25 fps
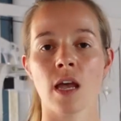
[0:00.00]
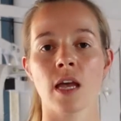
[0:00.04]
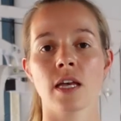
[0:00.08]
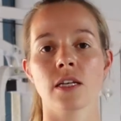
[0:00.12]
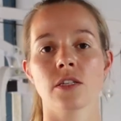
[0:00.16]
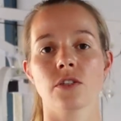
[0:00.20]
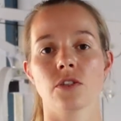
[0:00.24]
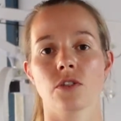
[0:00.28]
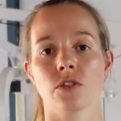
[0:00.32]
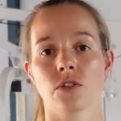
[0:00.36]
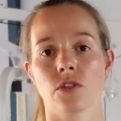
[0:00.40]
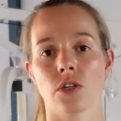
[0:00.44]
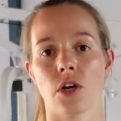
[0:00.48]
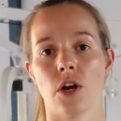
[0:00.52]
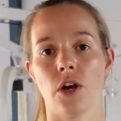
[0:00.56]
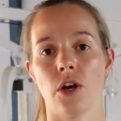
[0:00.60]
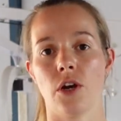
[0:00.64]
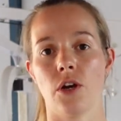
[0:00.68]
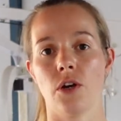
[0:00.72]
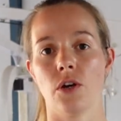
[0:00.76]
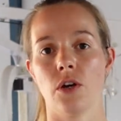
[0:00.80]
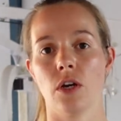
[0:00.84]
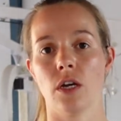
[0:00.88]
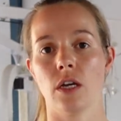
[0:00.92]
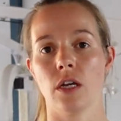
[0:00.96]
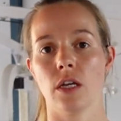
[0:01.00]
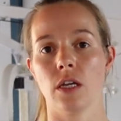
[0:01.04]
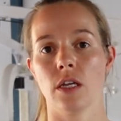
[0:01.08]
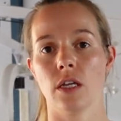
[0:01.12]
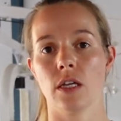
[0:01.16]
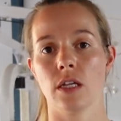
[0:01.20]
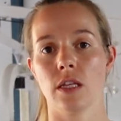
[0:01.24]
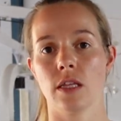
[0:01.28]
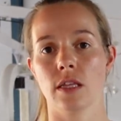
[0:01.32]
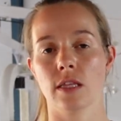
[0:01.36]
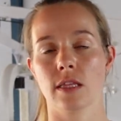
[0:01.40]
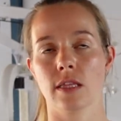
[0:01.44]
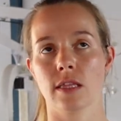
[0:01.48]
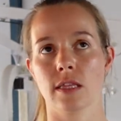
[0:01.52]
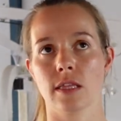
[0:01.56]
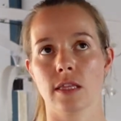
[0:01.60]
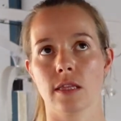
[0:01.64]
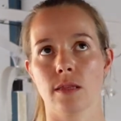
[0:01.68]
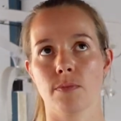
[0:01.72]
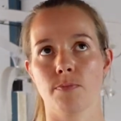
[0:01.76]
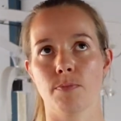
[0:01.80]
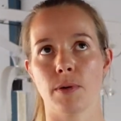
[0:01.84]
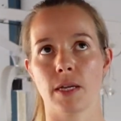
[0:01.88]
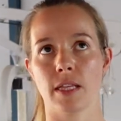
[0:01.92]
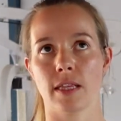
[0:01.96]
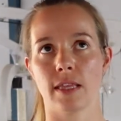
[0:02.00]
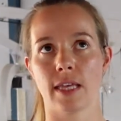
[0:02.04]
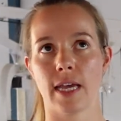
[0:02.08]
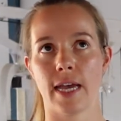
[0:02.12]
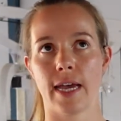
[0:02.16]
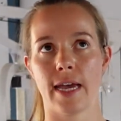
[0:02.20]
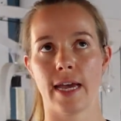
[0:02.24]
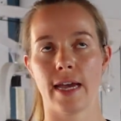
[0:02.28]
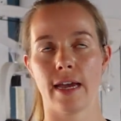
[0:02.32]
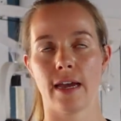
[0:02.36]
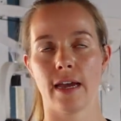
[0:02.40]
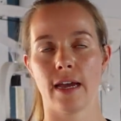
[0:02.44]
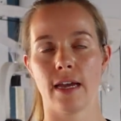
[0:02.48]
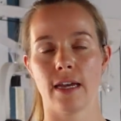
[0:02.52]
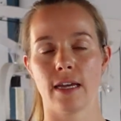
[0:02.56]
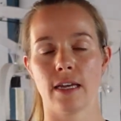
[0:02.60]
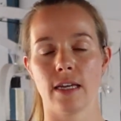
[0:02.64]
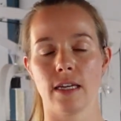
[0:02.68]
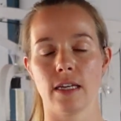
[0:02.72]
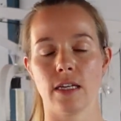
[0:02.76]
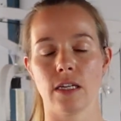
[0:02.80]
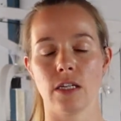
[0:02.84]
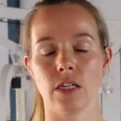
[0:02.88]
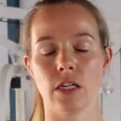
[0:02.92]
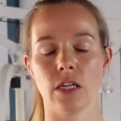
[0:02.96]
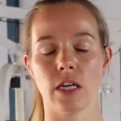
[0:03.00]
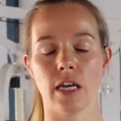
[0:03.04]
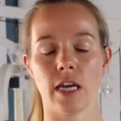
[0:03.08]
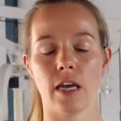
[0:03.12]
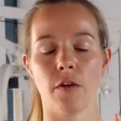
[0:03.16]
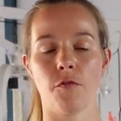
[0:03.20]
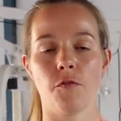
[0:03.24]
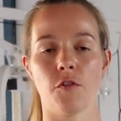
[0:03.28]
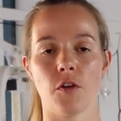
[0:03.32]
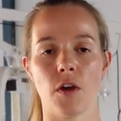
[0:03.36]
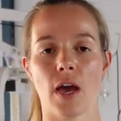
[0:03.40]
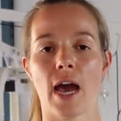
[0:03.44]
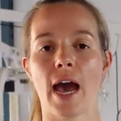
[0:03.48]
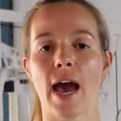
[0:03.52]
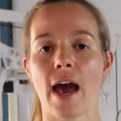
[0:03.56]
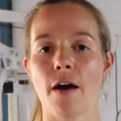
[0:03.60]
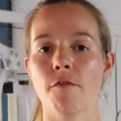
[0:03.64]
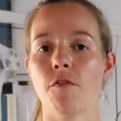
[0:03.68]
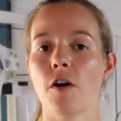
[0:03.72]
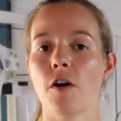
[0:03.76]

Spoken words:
So, but there, if you have